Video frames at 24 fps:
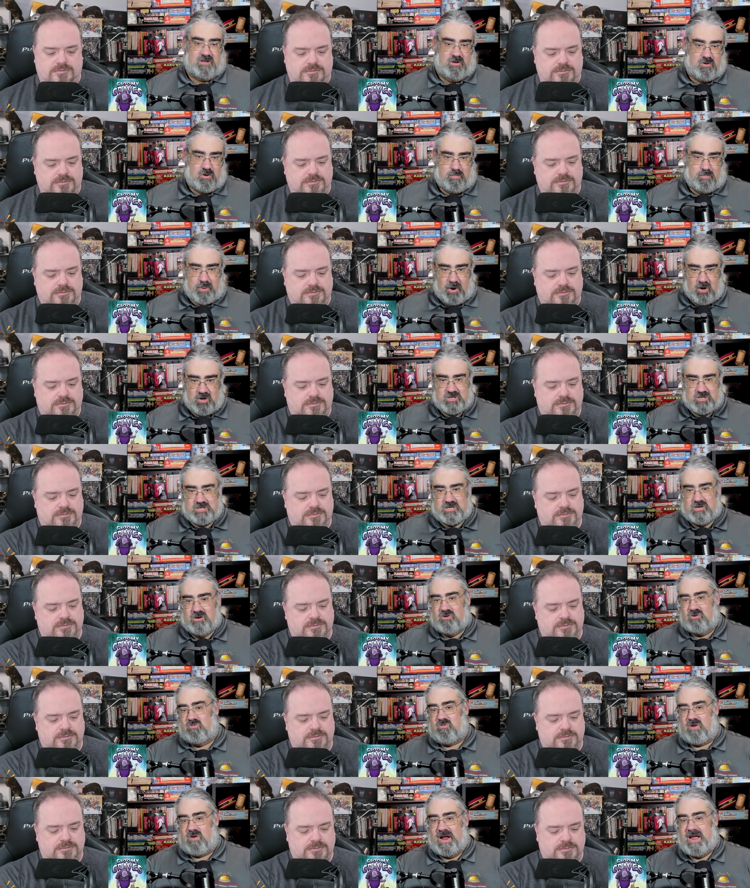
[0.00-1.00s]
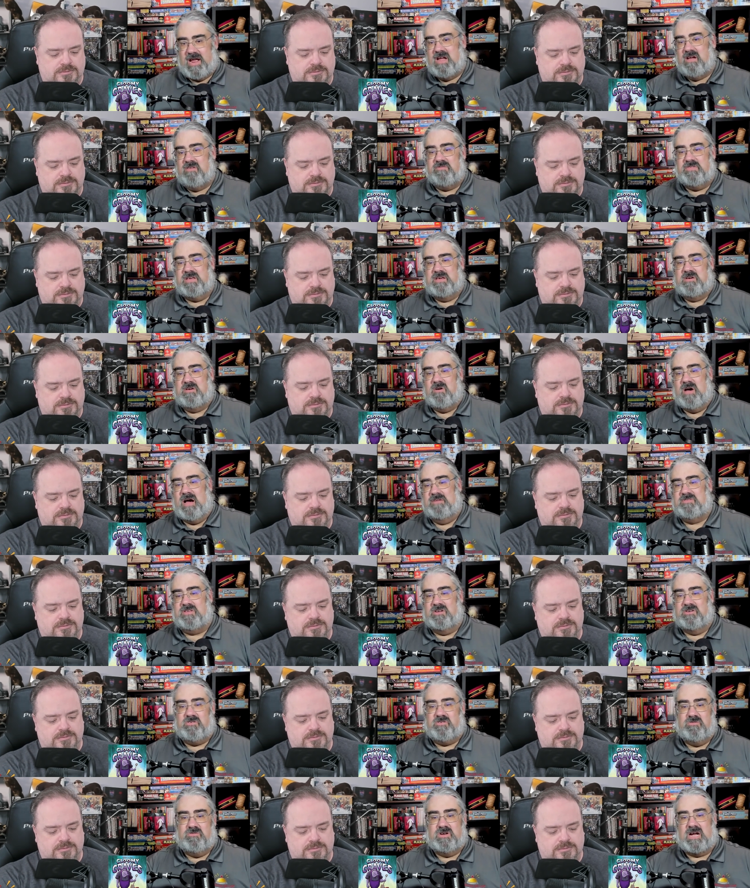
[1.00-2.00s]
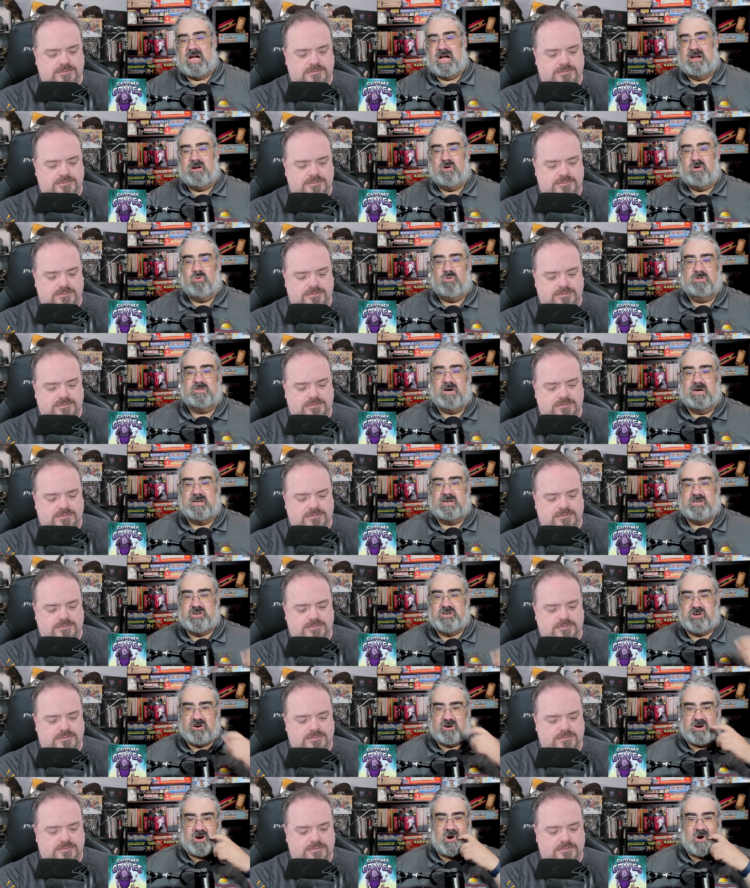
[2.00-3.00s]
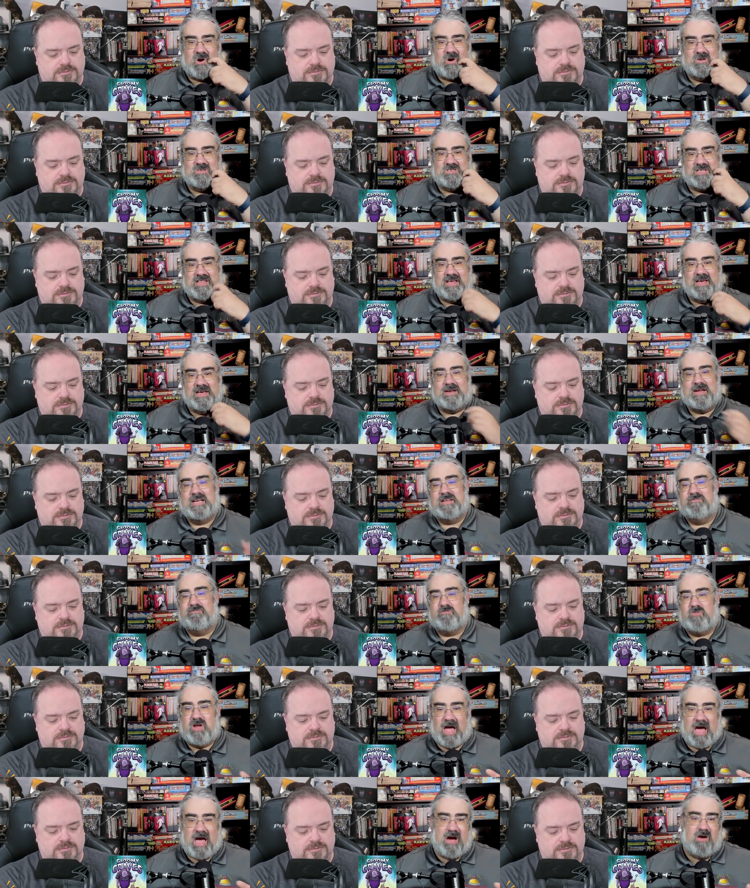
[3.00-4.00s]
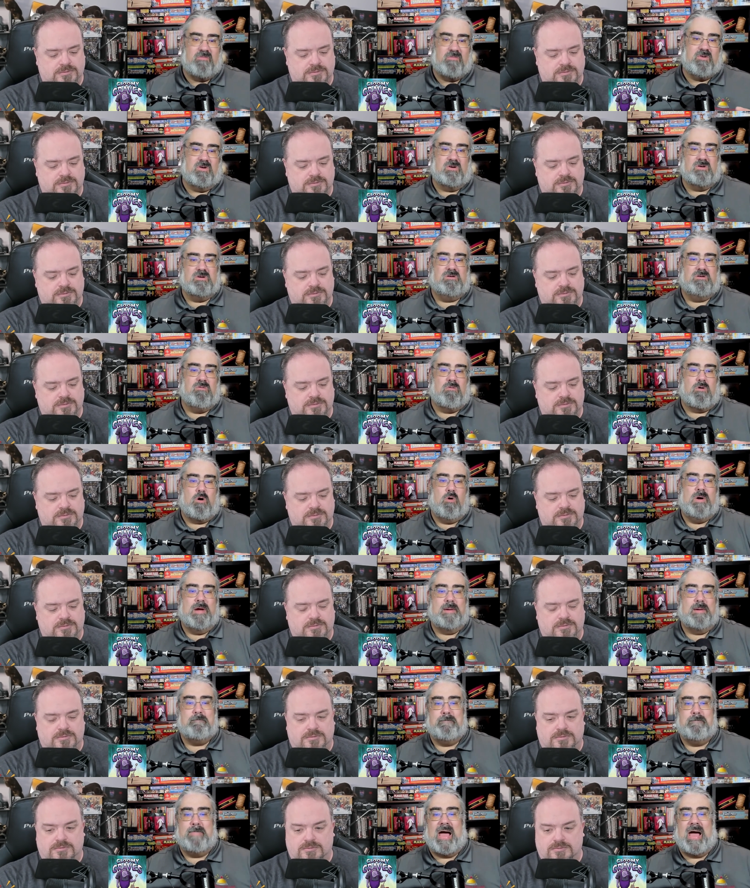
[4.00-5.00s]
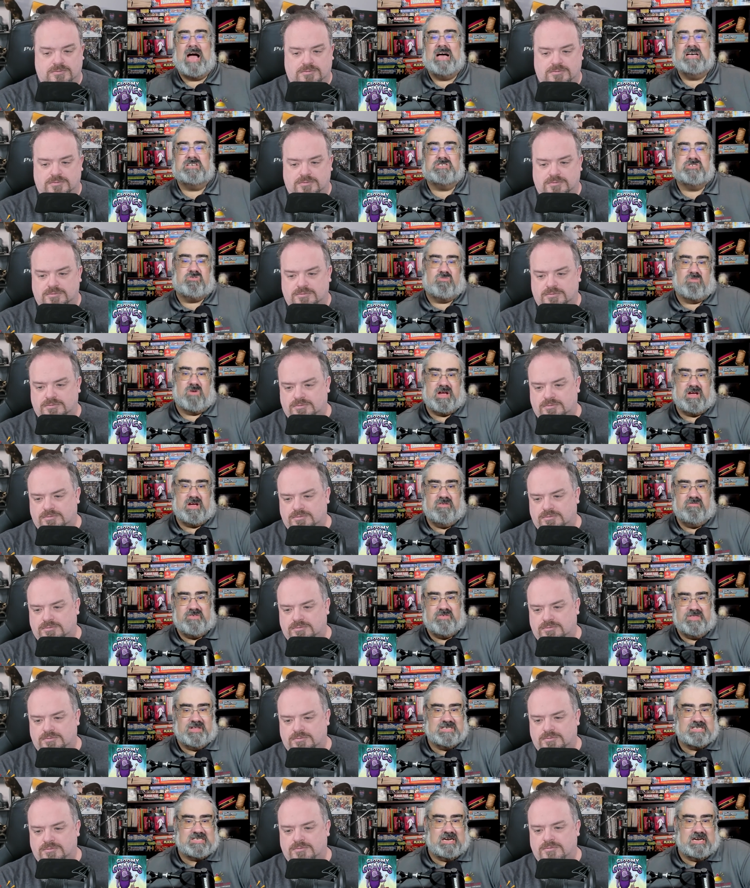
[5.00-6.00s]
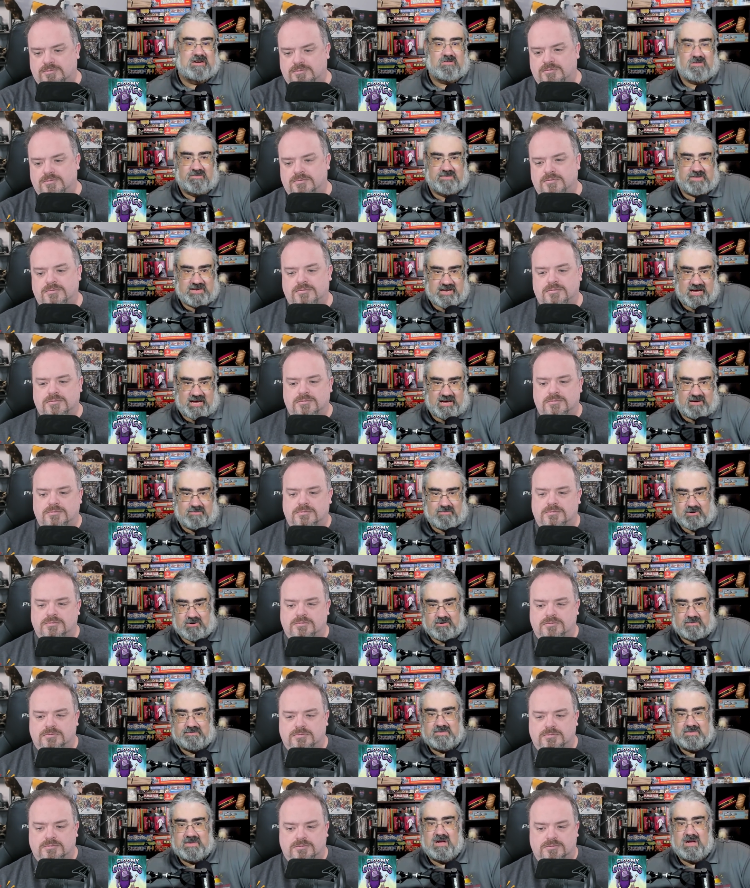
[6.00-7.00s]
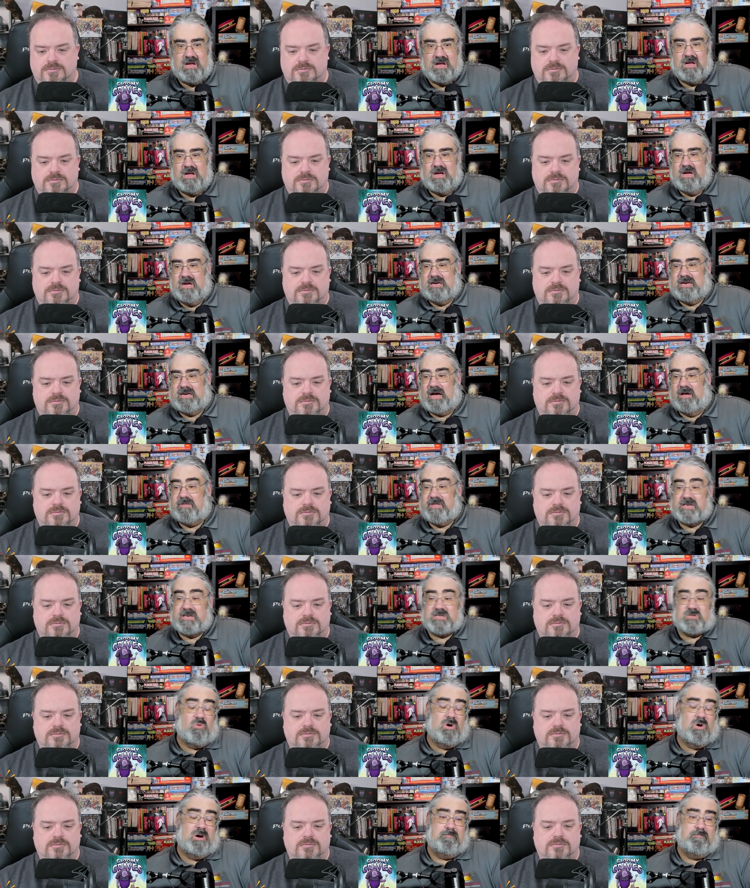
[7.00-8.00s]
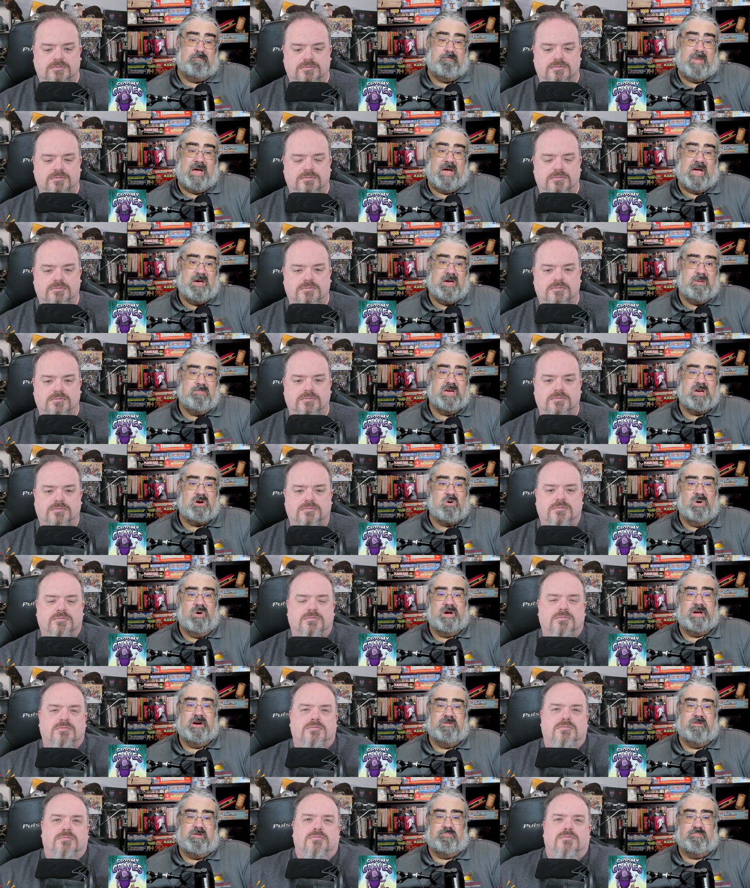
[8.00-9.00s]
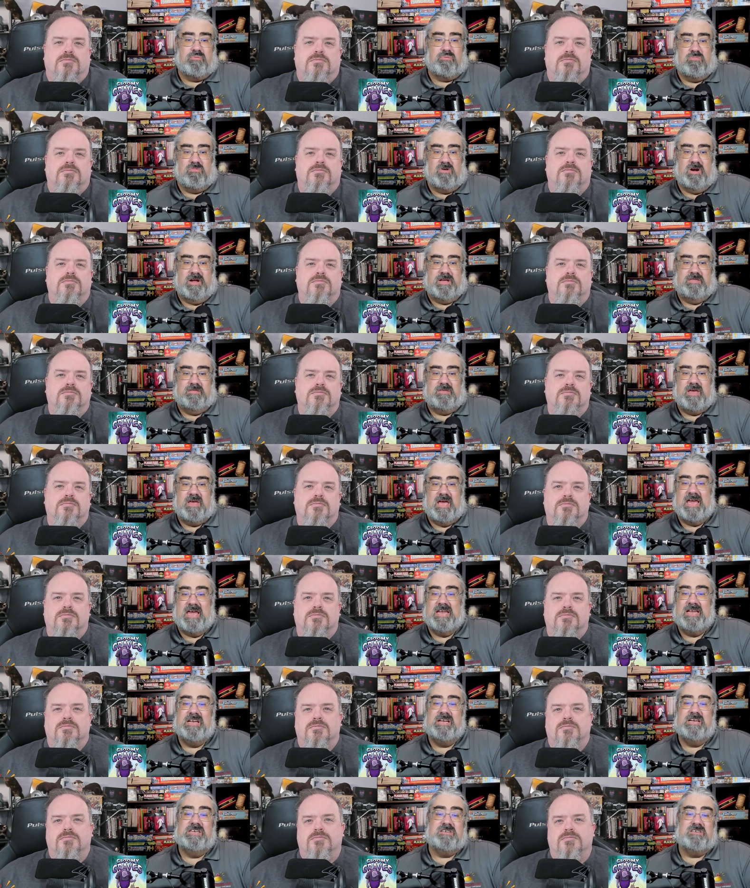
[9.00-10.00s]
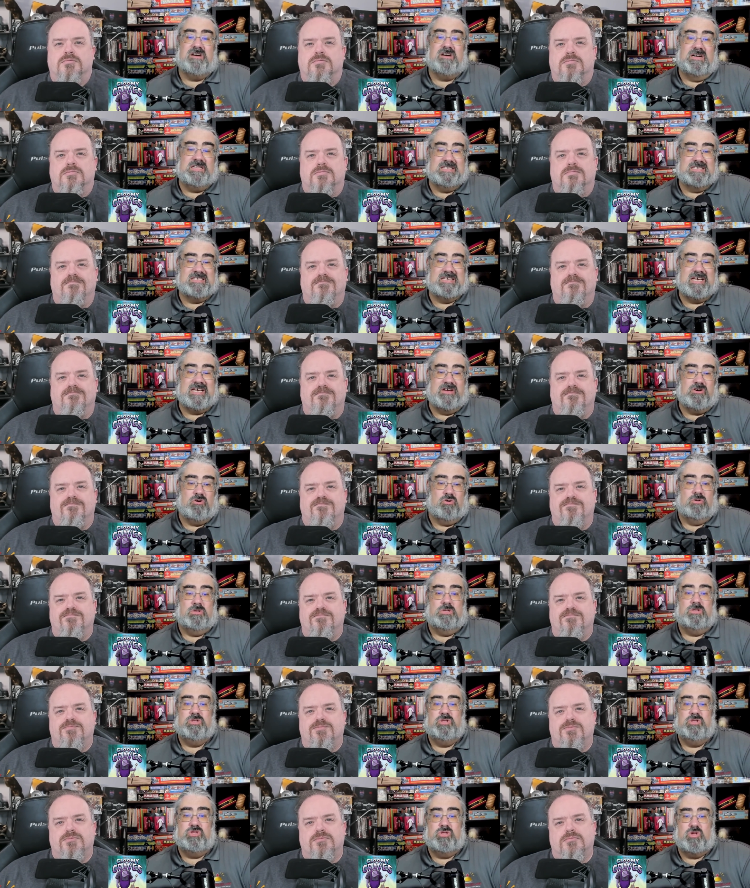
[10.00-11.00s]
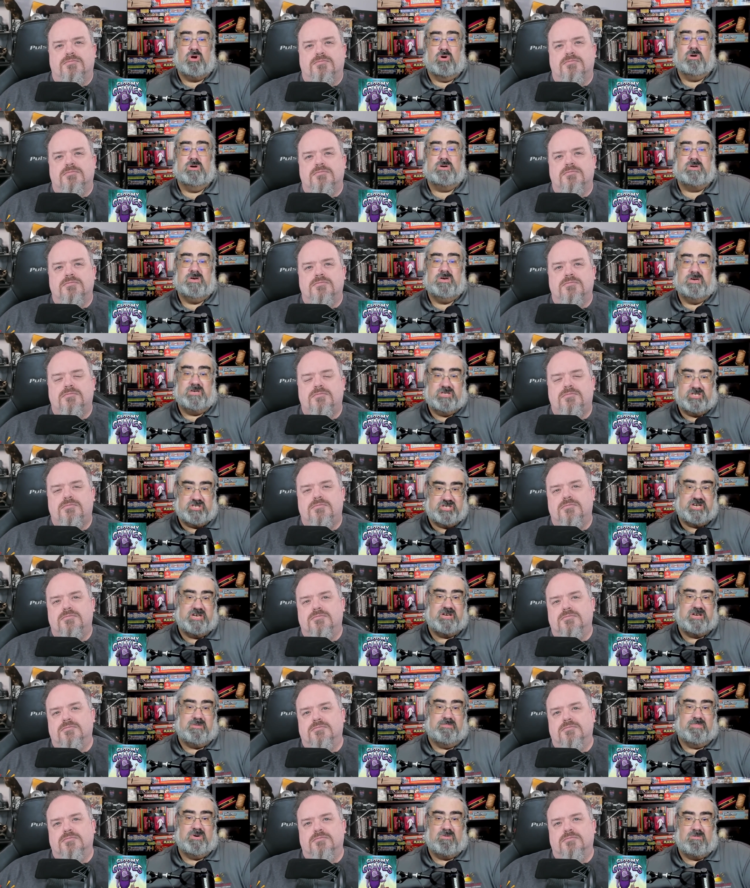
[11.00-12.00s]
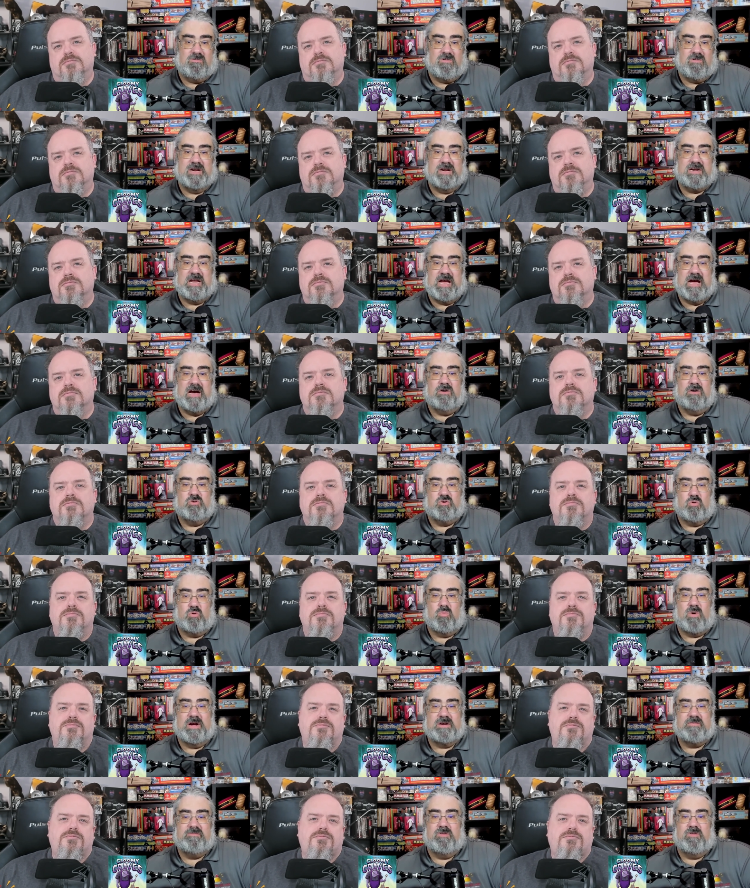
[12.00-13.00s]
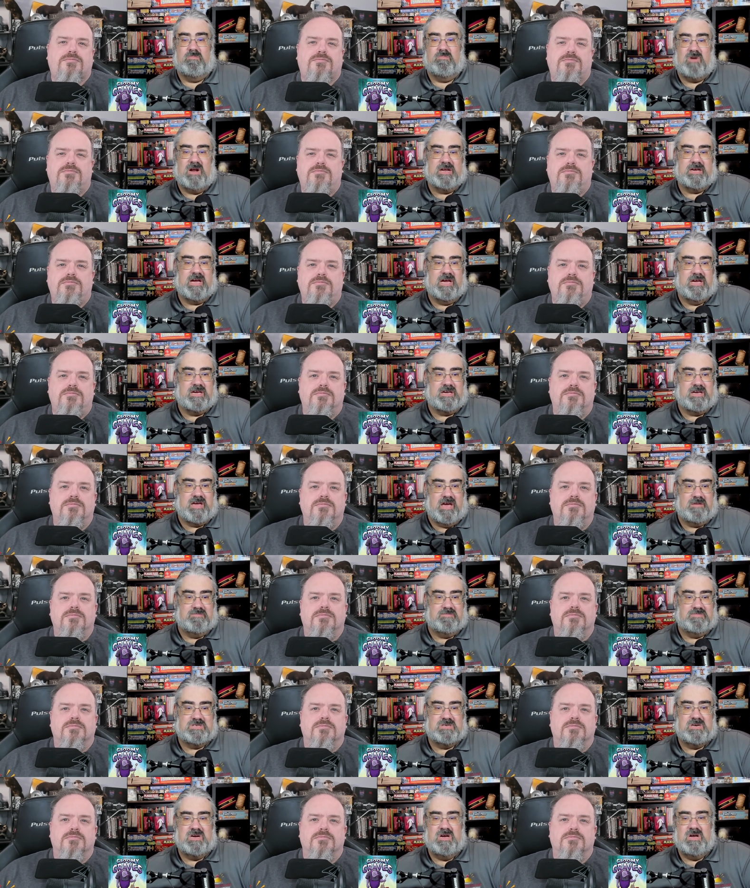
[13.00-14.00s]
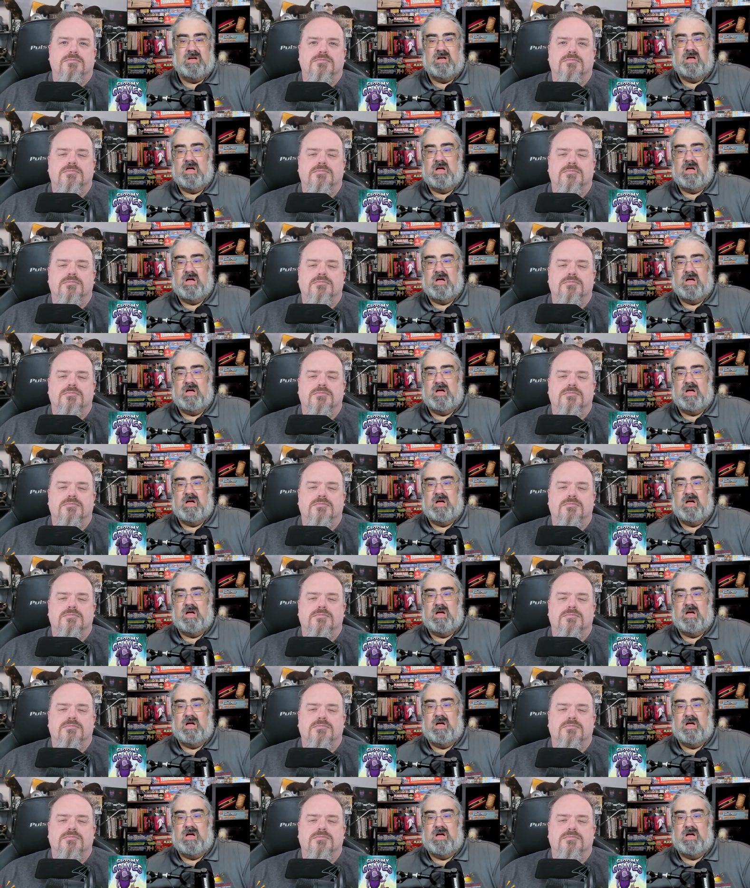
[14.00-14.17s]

Speaker 1: a little personal grave that you have to do to kind of hold on to your cards, and then a ever growing mass grave in the center of the table. Now, this one may be going out of print and it is on sale dirt cheap right now, direct from Renegade Games.